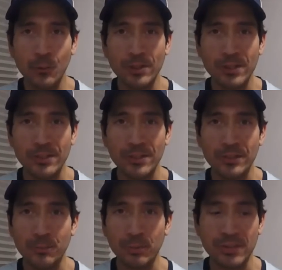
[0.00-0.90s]
which is
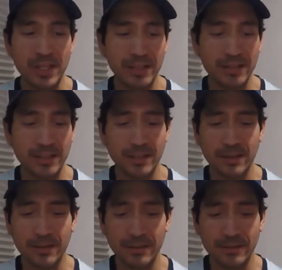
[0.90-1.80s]
just
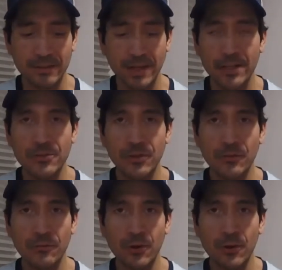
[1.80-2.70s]
protecting this Nitro
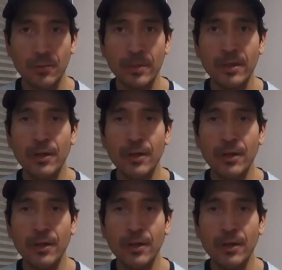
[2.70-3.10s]
Foam,